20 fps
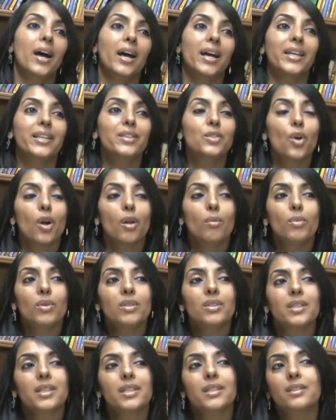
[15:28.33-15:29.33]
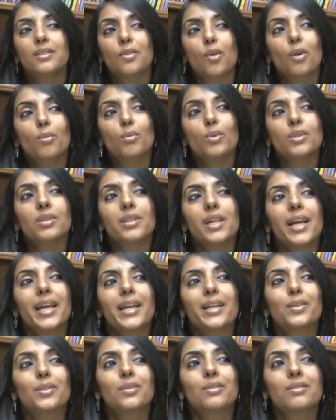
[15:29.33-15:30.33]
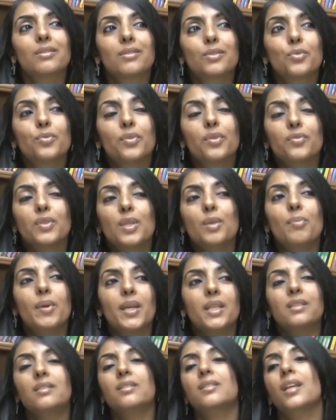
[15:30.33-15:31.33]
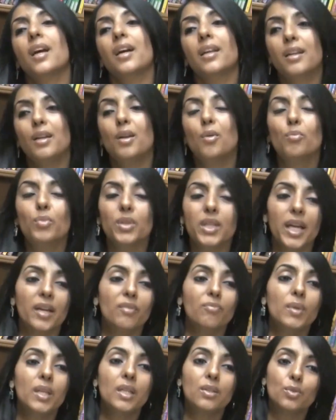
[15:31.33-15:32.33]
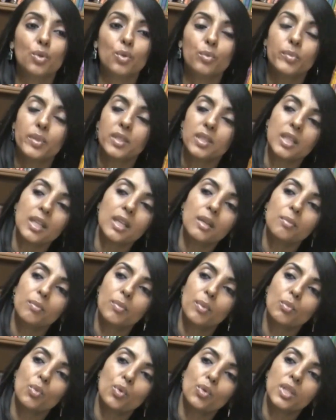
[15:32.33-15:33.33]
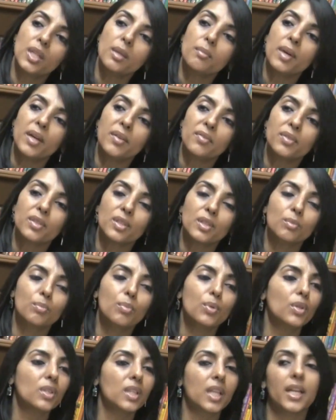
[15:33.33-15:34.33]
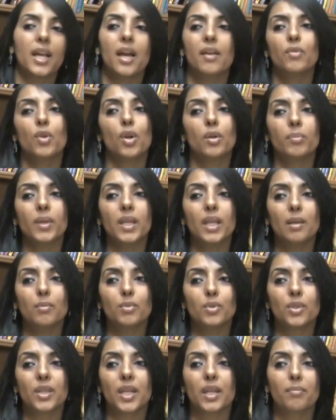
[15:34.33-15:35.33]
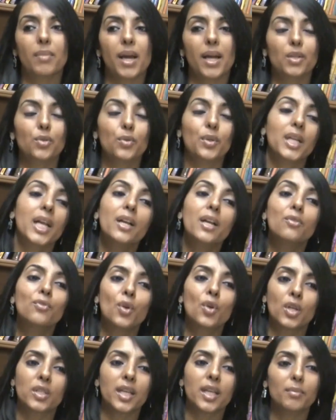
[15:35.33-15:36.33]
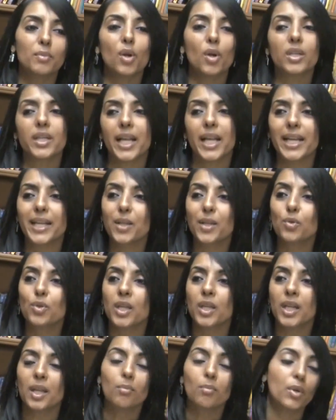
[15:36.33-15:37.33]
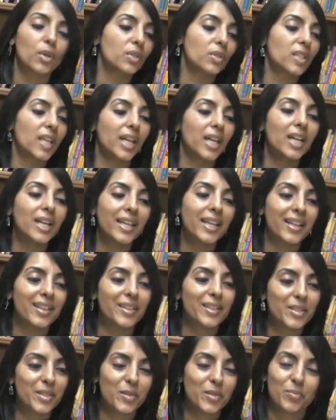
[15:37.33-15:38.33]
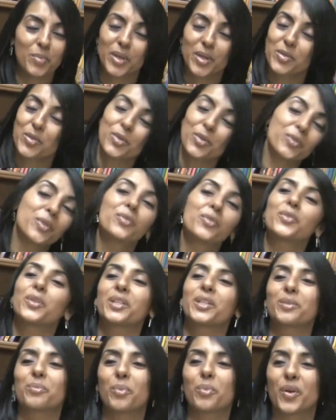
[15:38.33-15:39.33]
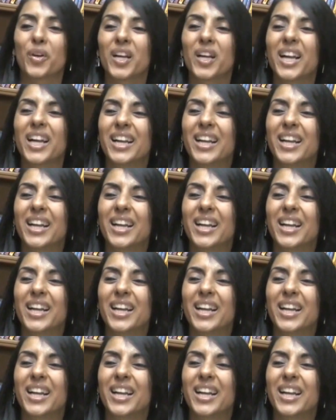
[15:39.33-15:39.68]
It's almost like 250 pages done, but I've been so busy promoting my first book that I have not been able to get back to it. And of course, I'm not telling you the name because that will kill the suspense of the first book.